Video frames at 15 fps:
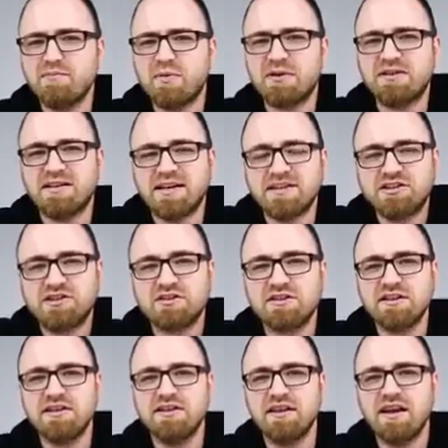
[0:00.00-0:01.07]

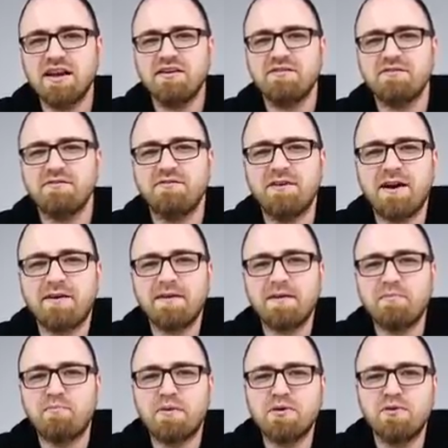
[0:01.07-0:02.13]
potentially a very
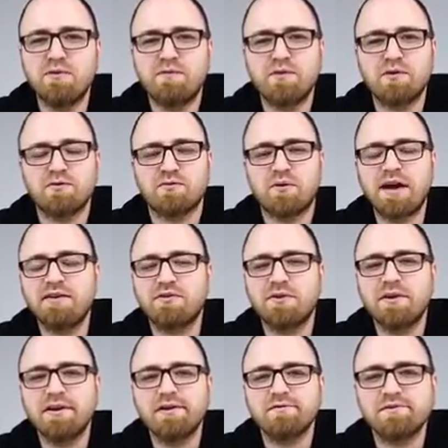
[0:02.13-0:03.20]
beautiful
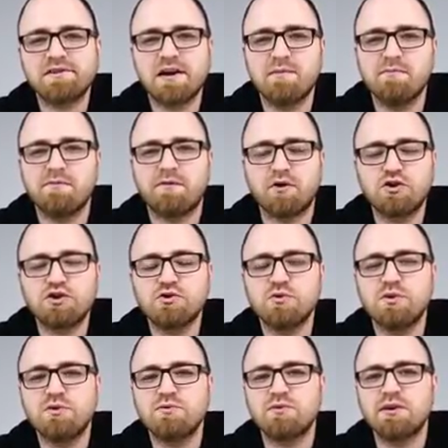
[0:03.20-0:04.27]
rendering of some
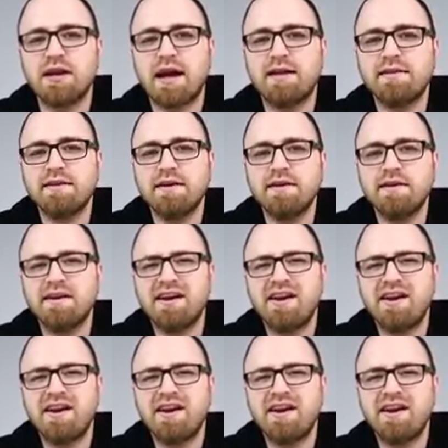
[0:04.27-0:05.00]
virtual reality?